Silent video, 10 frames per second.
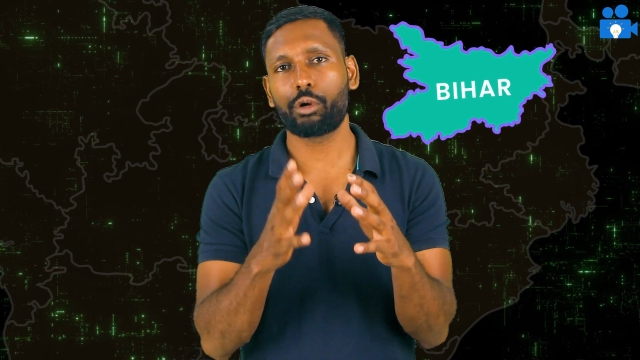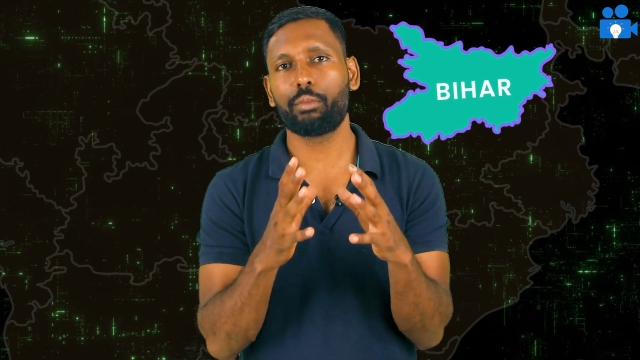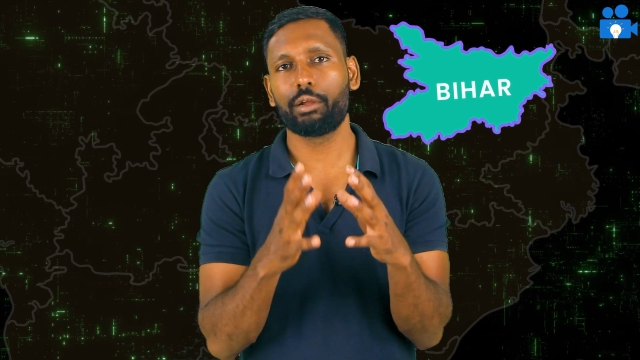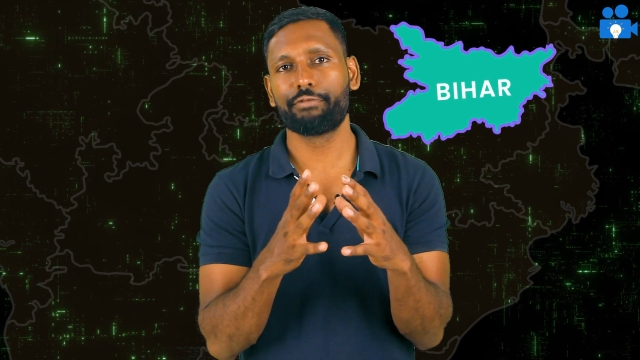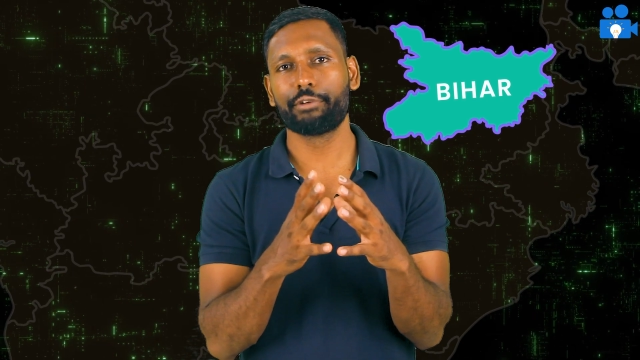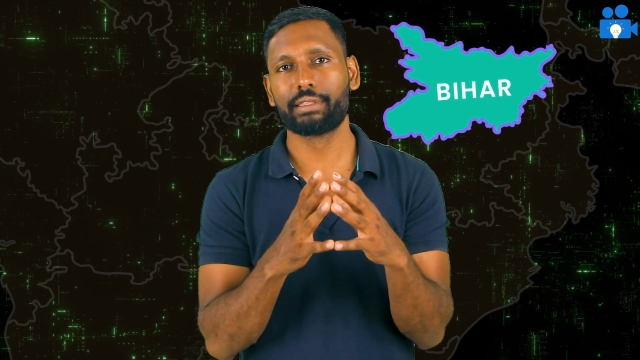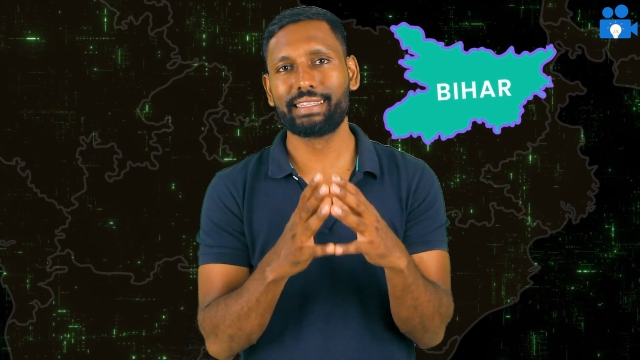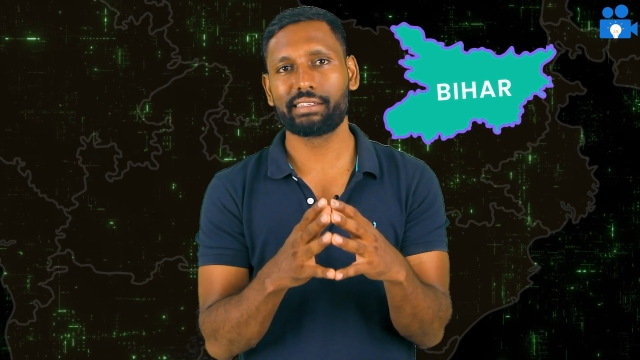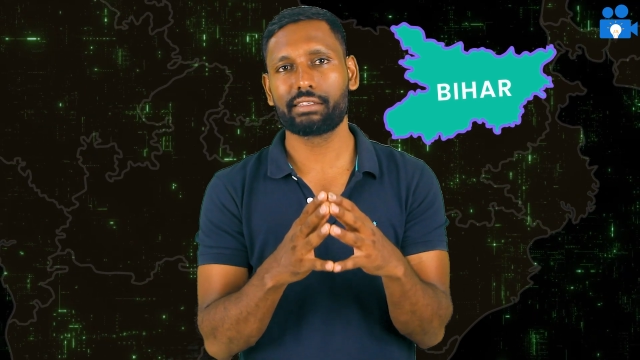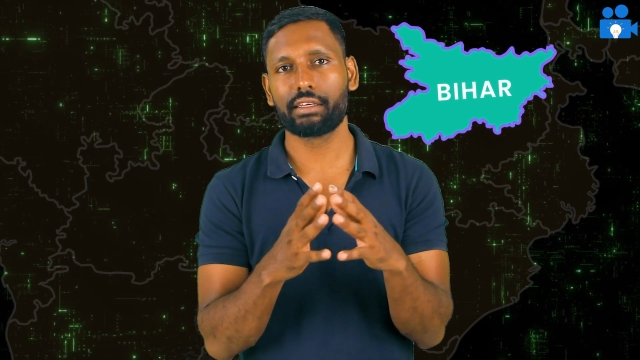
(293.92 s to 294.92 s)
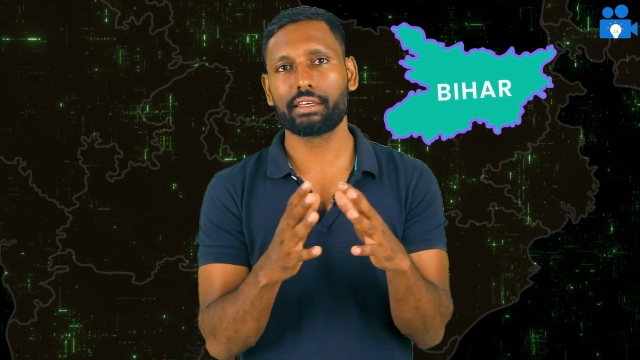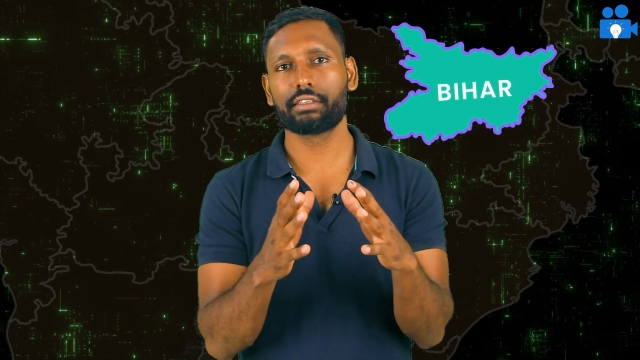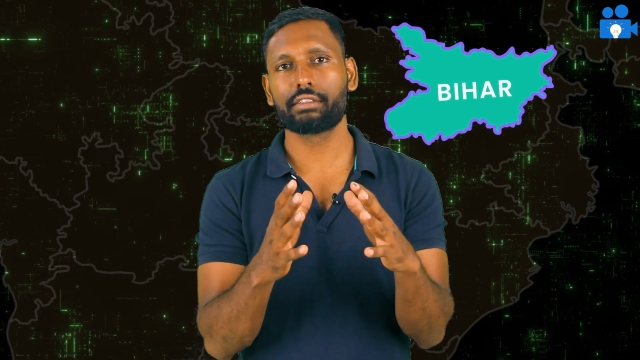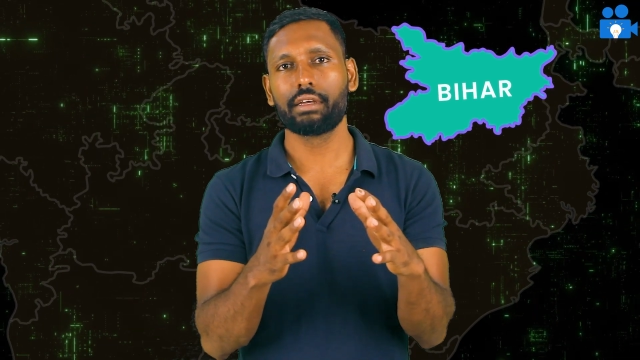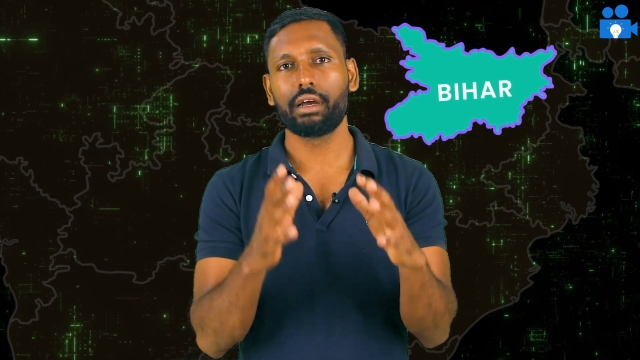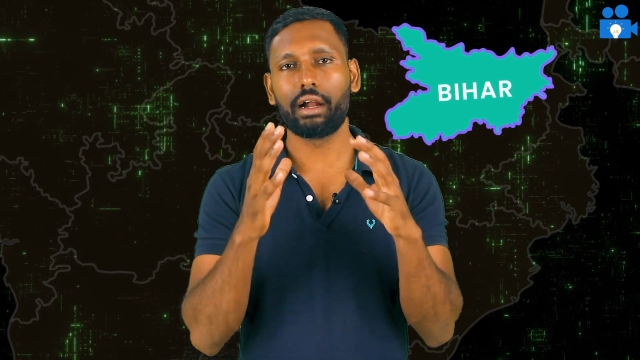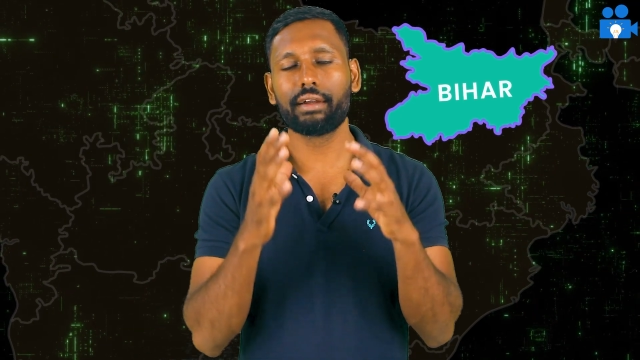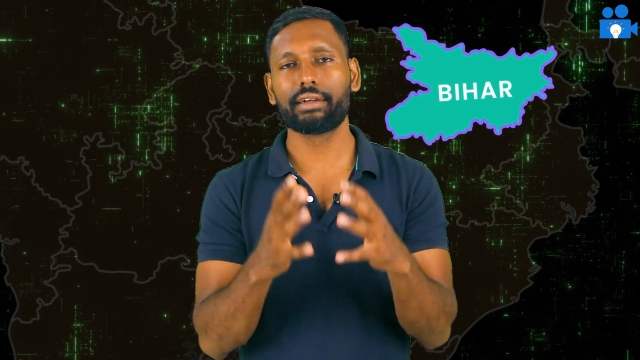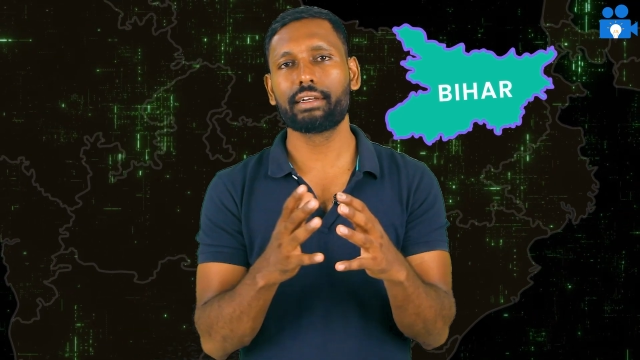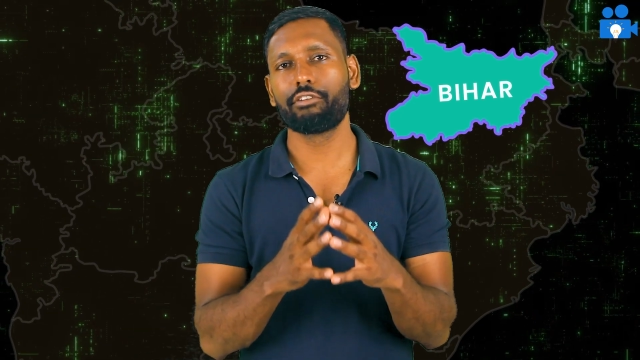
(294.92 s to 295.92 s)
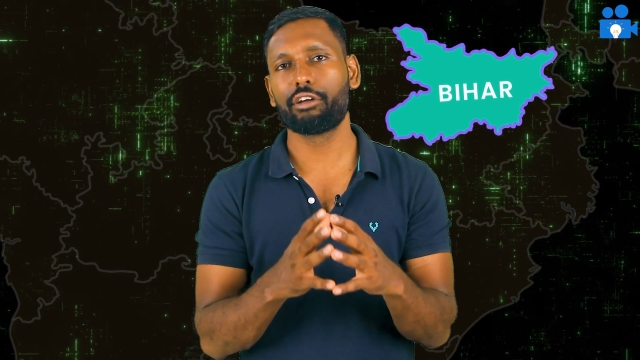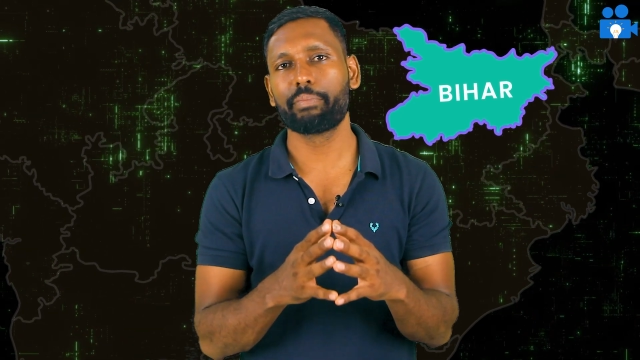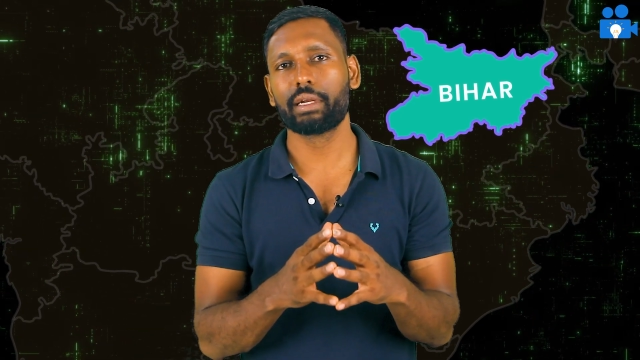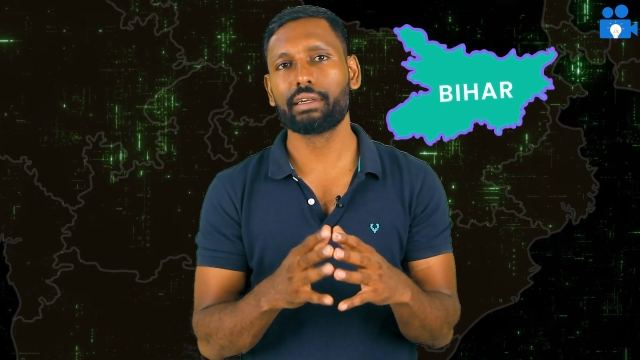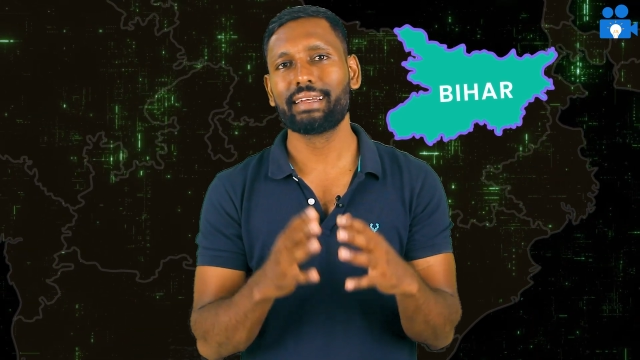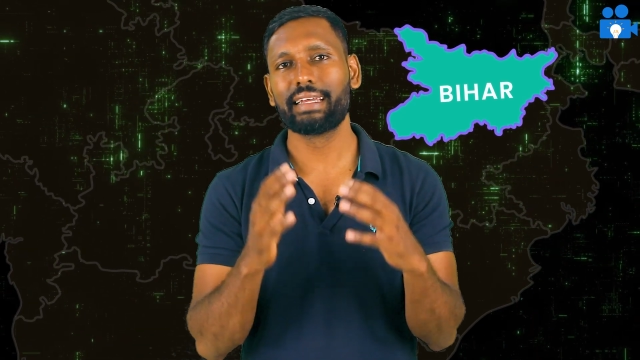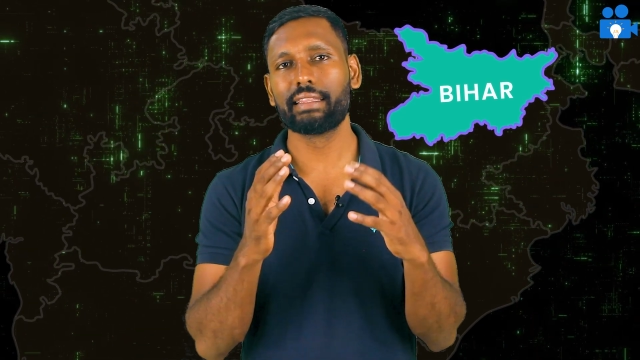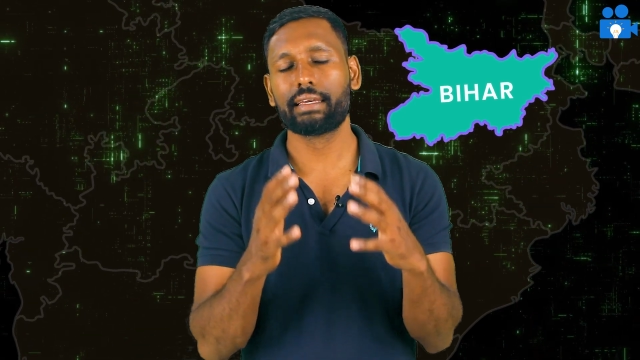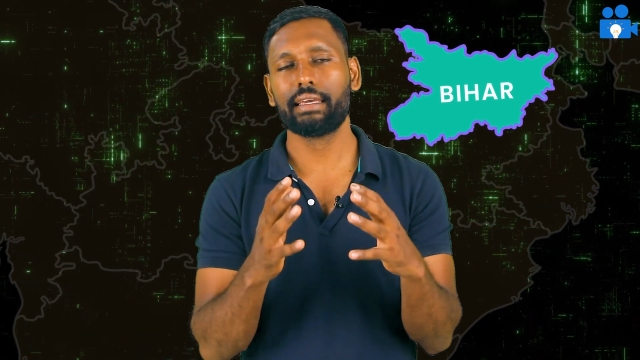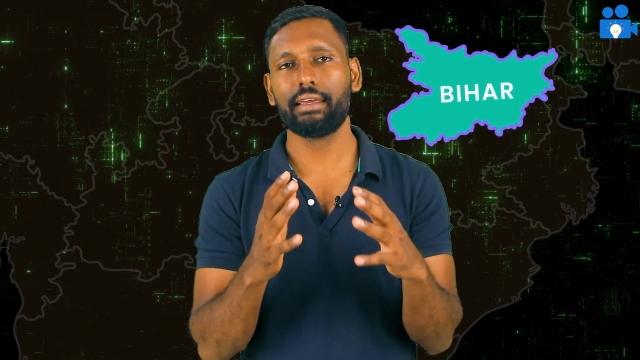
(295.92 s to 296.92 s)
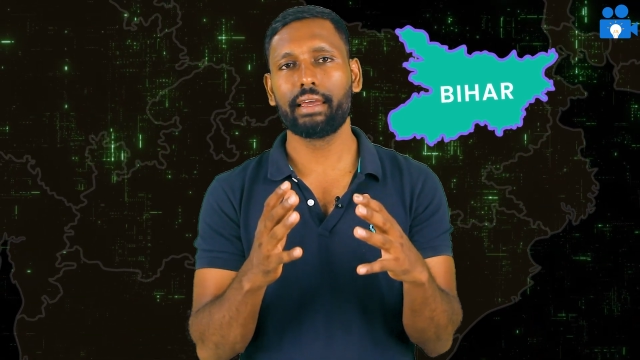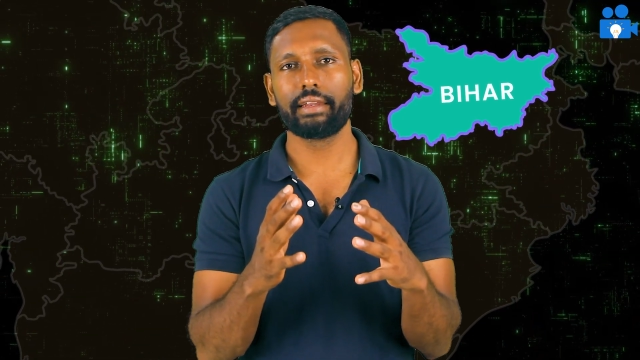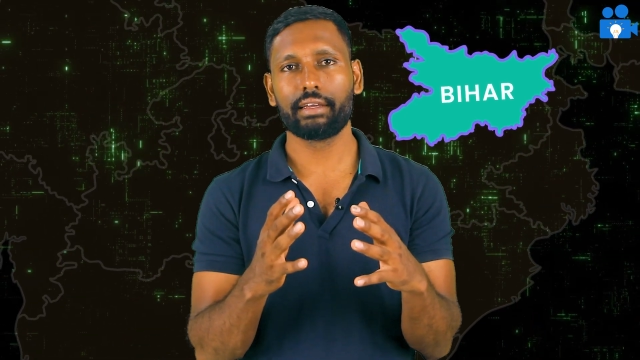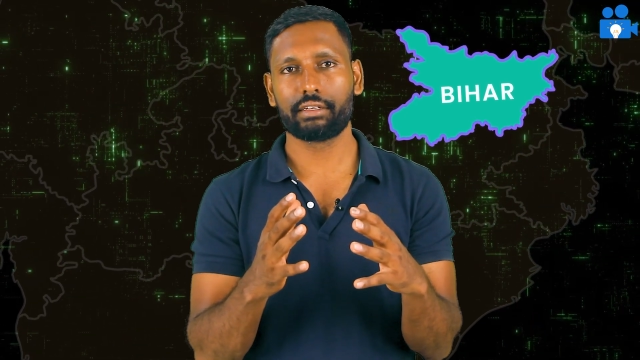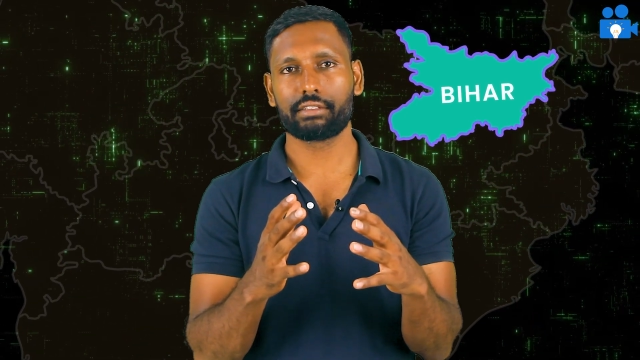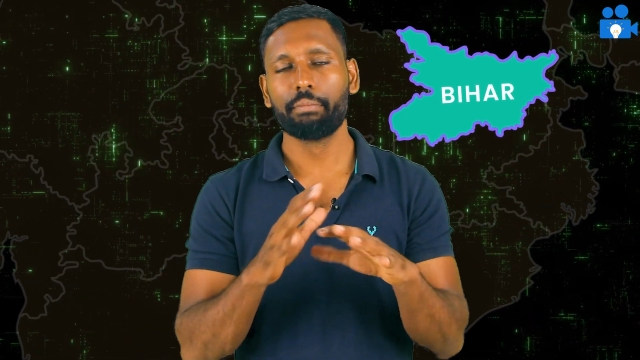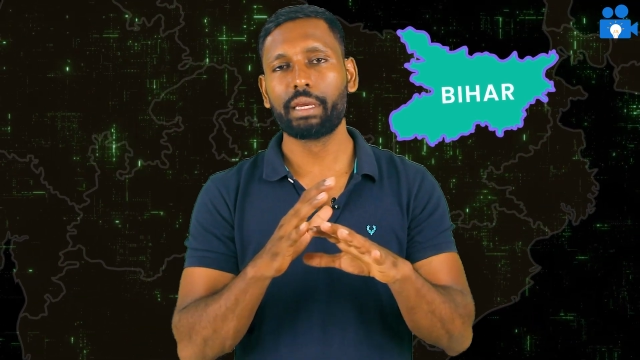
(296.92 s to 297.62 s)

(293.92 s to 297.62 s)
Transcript: problem for this is underdevelopment in the key areas.